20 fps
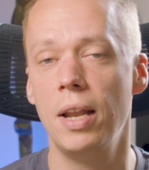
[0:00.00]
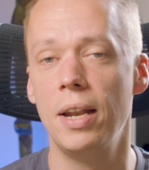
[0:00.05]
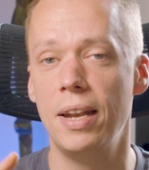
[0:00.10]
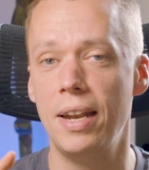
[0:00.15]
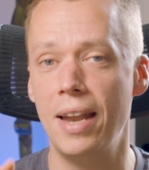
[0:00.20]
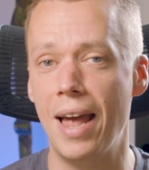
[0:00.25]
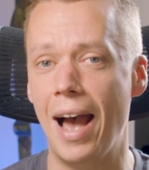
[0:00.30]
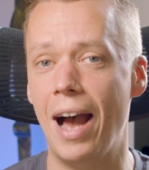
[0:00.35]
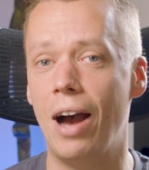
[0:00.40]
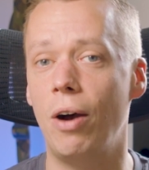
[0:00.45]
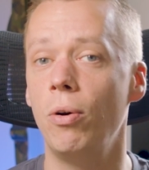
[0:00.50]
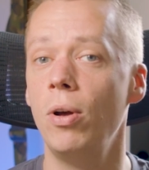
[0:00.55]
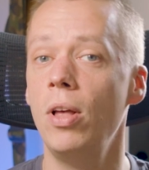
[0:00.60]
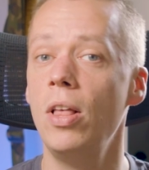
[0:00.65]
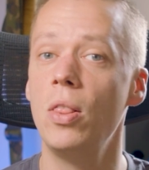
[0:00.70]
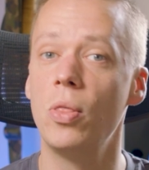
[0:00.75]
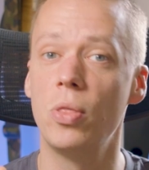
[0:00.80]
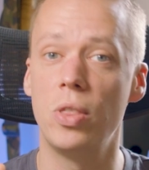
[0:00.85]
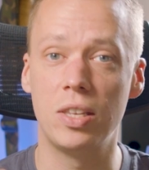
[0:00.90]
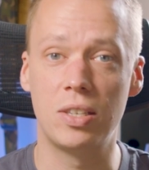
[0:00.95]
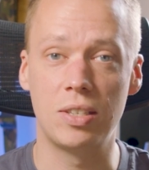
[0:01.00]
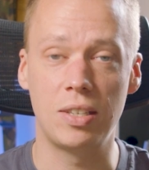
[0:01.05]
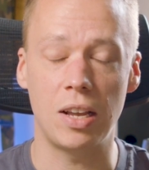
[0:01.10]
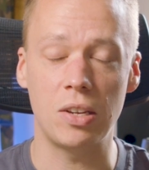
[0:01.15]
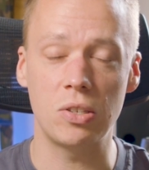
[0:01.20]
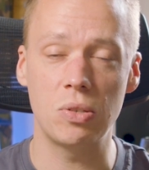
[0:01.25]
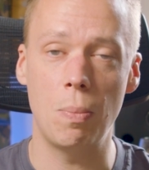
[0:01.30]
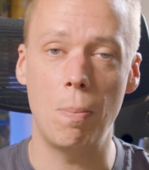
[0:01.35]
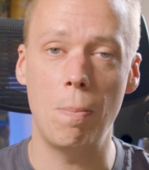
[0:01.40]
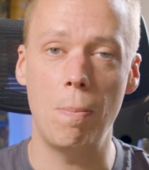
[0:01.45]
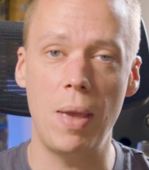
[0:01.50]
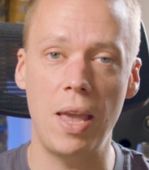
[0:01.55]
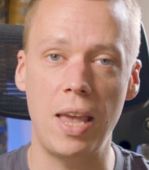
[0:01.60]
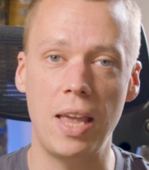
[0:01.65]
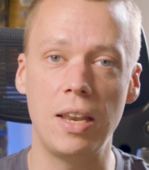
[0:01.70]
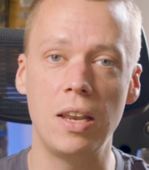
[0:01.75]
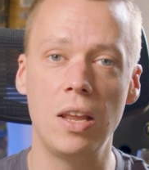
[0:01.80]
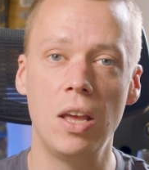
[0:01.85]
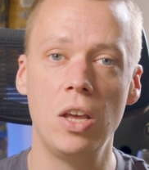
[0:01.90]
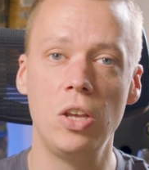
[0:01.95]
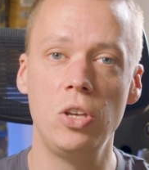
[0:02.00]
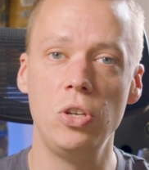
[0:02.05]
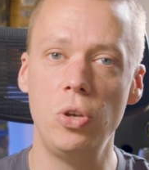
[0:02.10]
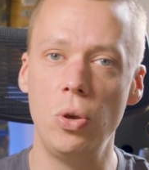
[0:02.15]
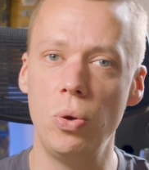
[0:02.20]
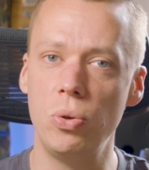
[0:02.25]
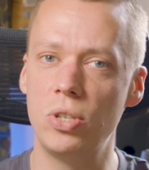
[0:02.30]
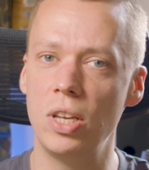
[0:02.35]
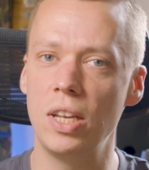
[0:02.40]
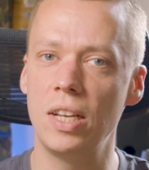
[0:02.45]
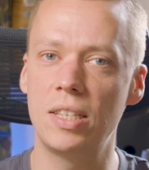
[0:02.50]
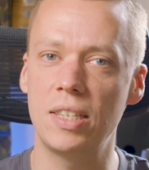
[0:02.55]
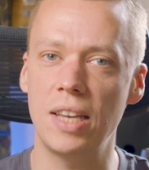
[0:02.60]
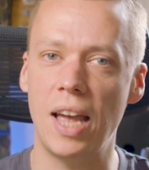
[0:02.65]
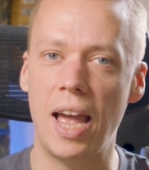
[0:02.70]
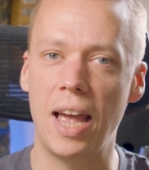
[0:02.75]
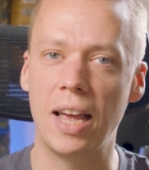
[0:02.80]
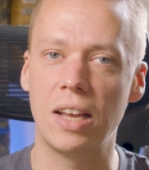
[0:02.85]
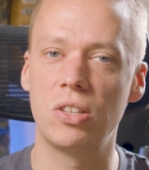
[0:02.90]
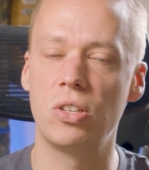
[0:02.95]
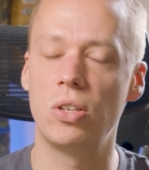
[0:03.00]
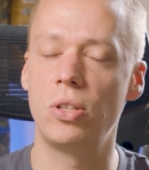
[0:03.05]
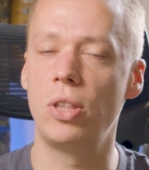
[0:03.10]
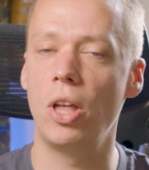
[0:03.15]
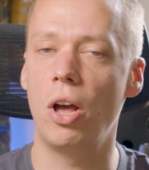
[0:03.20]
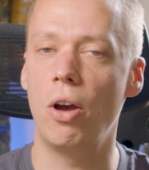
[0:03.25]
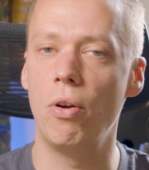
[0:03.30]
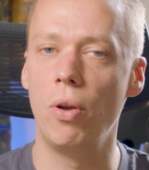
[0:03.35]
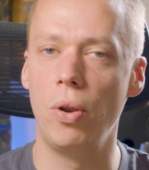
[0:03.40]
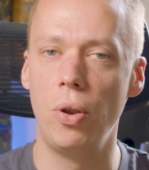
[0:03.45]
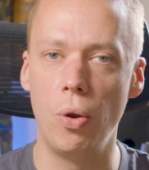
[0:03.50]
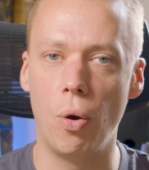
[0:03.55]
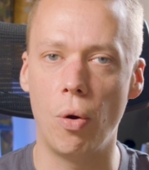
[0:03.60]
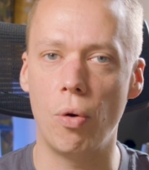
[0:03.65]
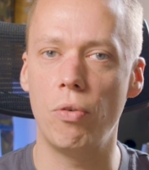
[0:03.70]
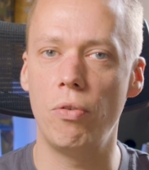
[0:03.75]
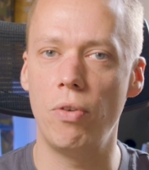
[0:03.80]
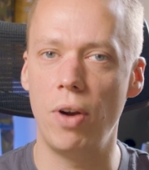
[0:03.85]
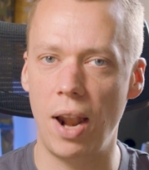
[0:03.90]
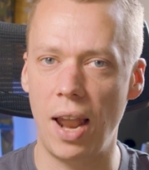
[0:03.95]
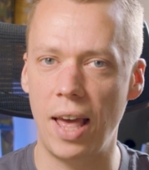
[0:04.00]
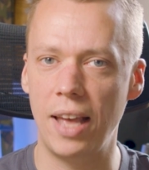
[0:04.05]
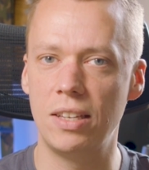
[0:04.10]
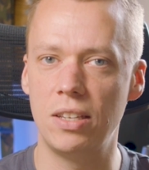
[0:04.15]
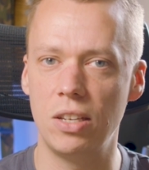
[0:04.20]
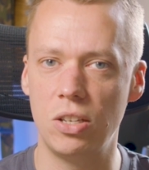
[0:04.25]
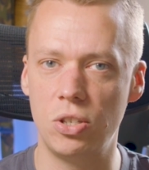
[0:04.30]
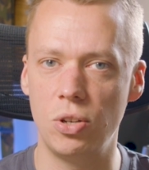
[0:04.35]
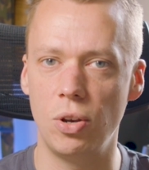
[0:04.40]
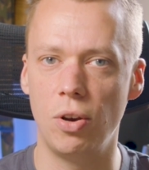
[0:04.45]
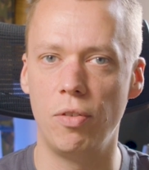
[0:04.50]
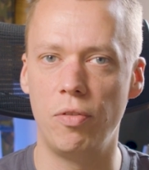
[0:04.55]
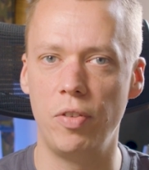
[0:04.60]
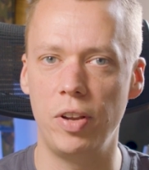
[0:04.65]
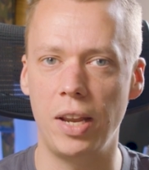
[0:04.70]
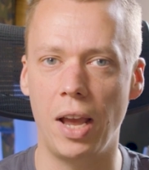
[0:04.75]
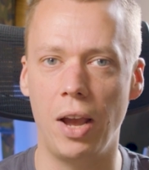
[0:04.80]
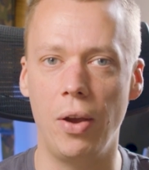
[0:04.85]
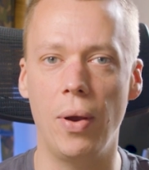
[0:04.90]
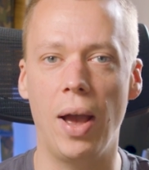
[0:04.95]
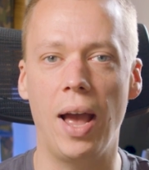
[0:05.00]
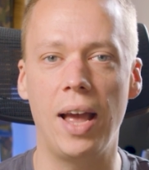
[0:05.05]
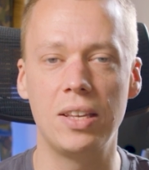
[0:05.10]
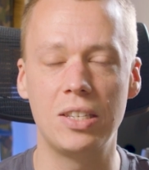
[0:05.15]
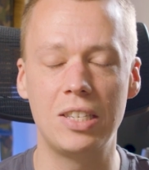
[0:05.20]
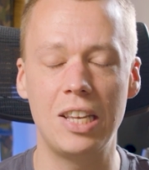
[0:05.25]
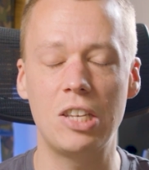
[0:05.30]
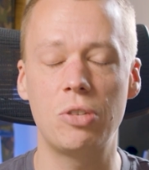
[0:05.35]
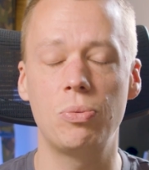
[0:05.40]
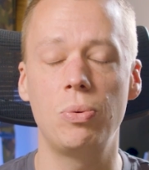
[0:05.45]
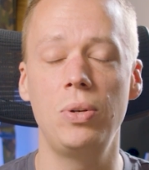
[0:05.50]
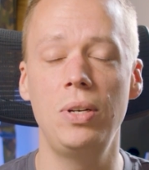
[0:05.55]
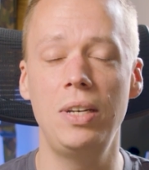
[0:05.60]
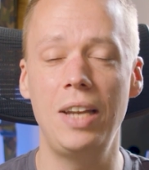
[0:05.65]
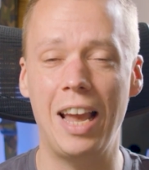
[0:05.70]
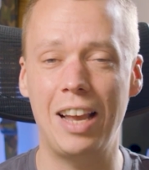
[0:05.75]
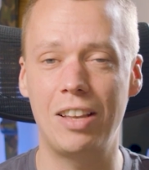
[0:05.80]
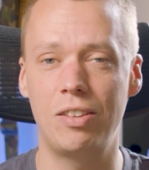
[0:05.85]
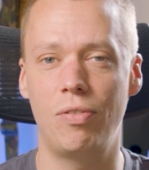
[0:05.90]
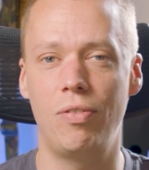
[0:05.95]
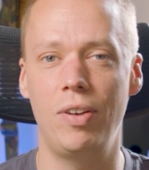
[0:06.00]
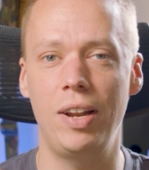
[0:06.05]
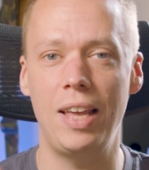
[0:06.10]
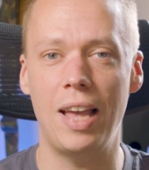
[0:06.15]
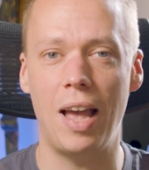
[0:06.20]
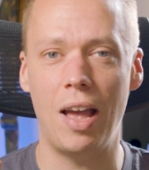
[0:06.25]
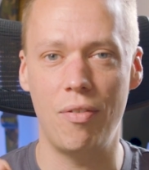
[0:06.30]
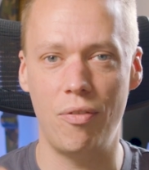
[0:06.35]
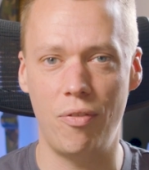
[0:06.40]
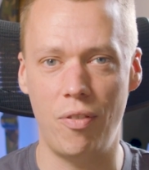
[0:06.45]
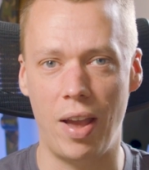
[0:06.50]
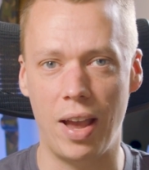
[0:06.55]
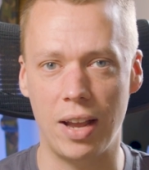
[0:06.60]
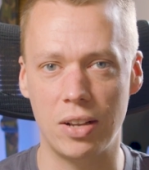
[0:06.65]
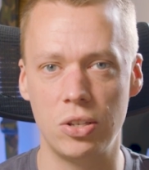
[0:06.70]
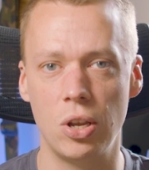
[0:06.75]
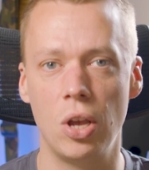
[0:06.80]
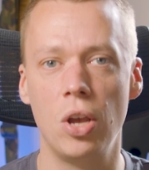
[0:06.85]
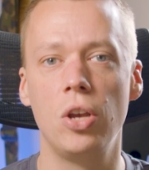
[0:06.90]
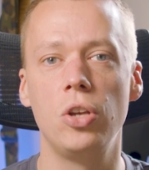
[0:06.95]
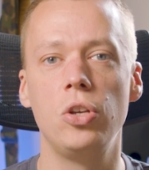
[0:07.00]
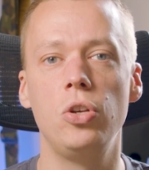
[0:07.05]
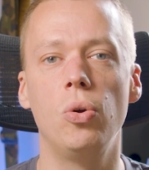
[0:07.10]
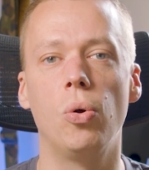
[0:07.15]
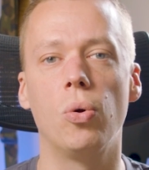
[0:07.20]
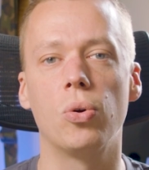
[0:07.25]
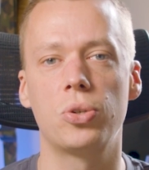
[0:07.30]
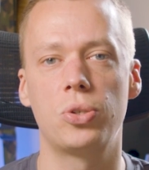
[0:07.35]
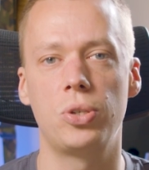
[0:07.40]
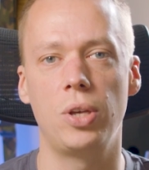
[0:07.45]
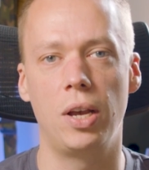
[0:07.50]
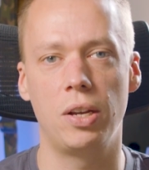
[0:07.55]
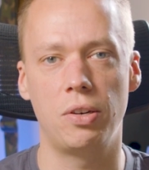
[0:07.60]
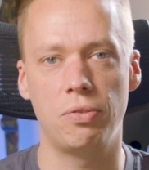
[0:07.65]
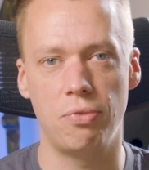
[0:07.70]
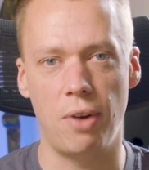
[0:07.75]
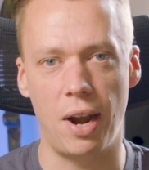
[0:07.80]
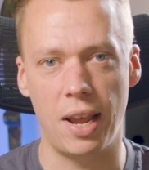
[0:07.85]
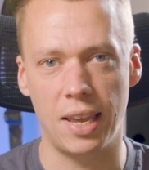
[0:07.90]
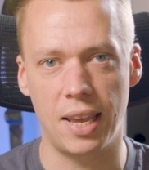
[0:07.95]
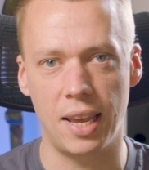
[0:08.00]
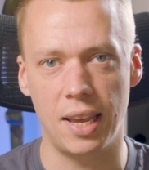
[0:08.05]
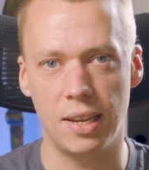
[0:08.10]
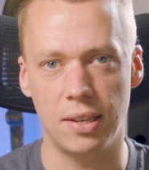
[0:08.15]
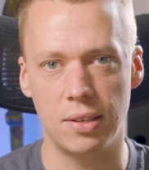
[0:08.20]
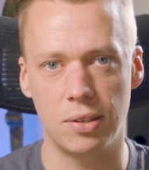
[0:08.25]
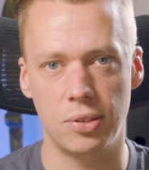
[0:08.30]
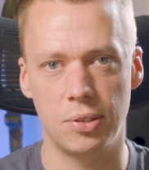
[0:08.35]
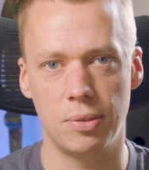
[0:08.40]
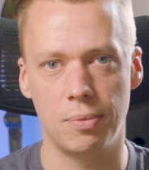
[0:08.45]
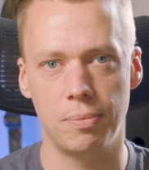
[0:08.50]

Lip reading: Now, this doesn't mean using tags that are not related to your video, as this will negatively affect your search rankings.